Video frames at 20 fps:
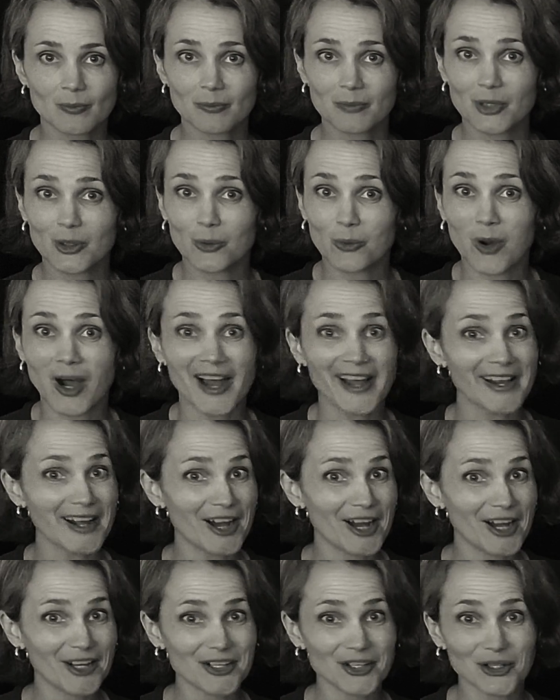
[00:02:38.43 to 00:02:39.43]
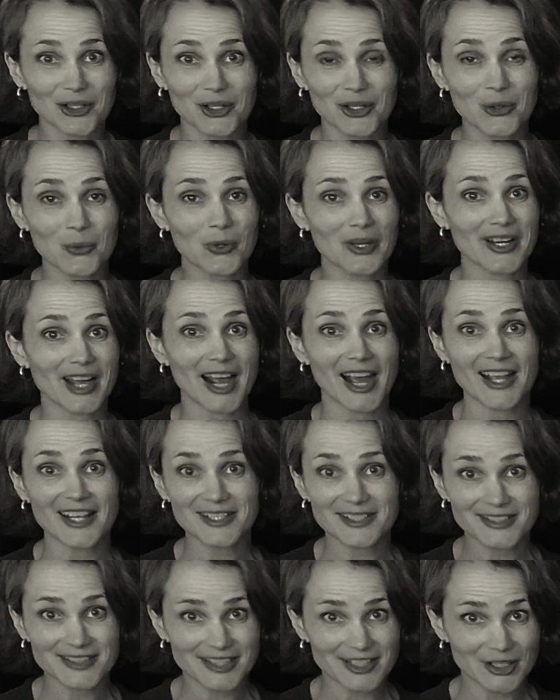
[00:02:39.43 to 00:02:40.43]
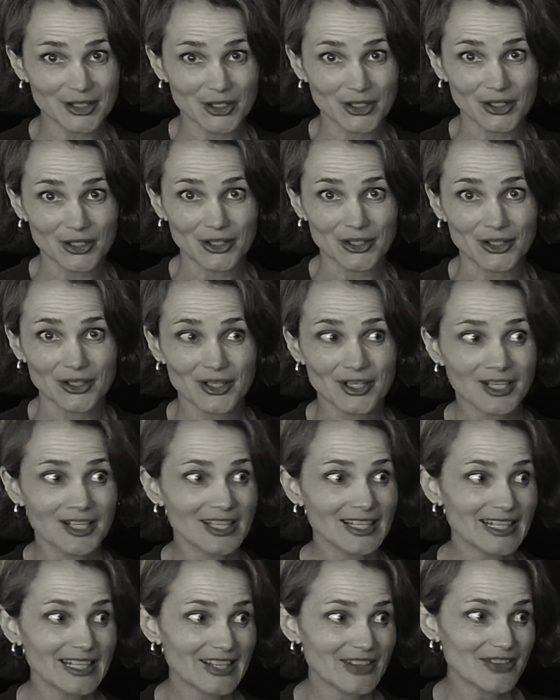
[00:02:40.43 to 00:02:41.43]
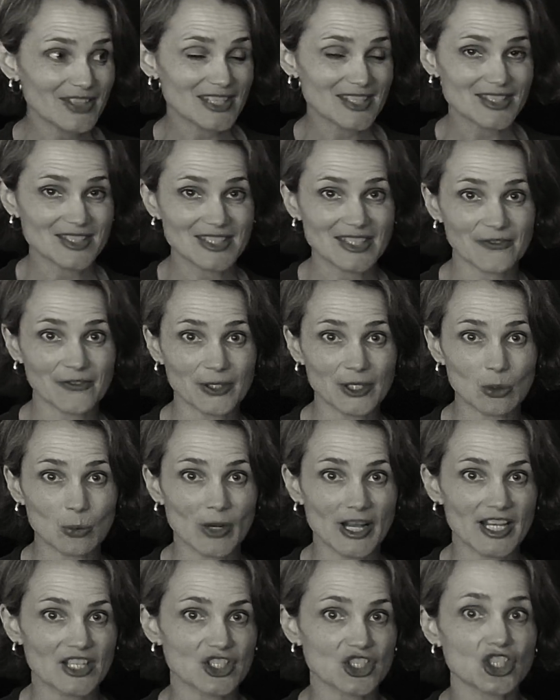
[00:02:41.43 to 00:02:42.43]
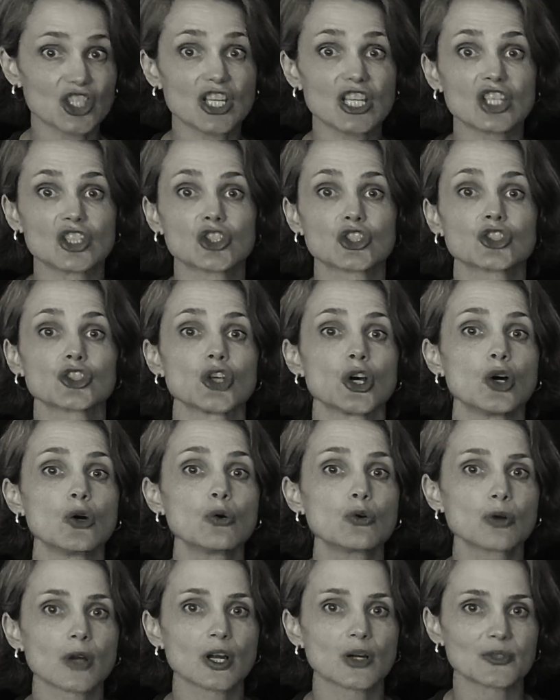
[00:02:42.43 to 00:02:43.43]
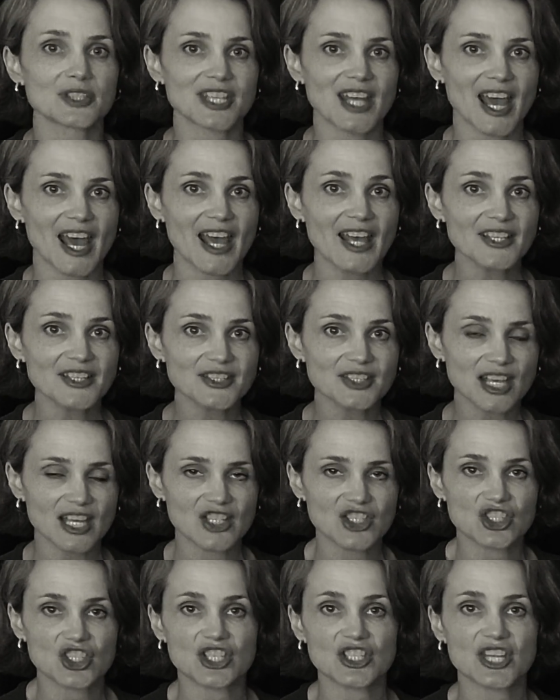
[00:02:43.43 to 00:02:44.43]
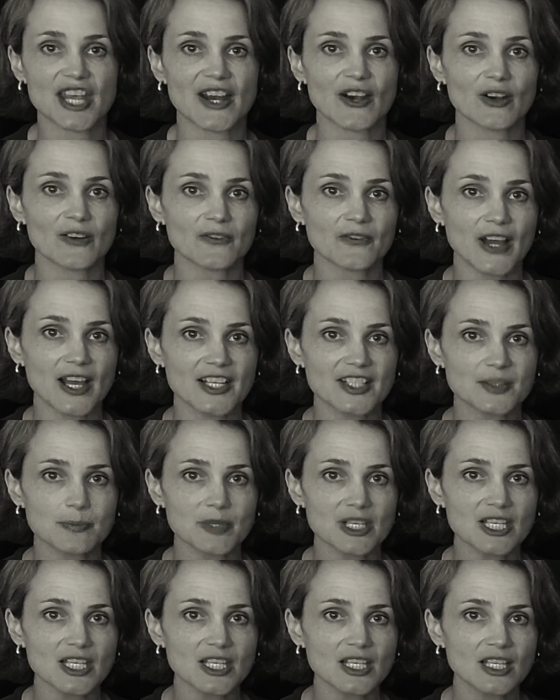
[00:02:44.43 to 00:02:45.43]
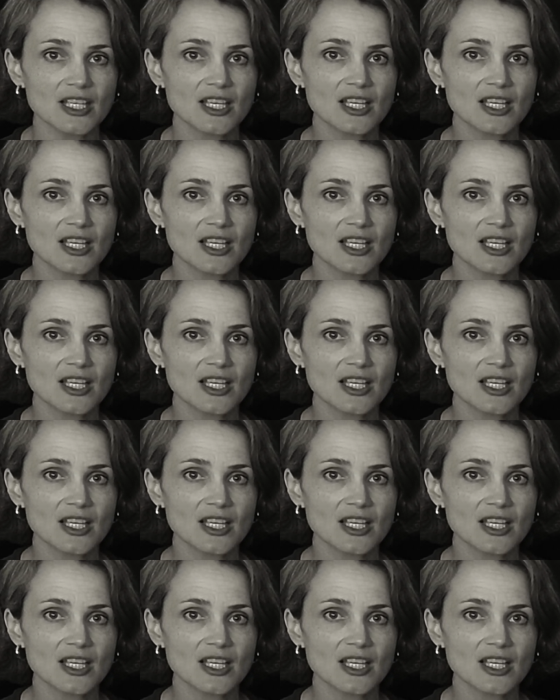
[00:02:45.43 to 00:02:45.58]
But why on earth would I see her in this different way? She is so grotesque and she terrifies me,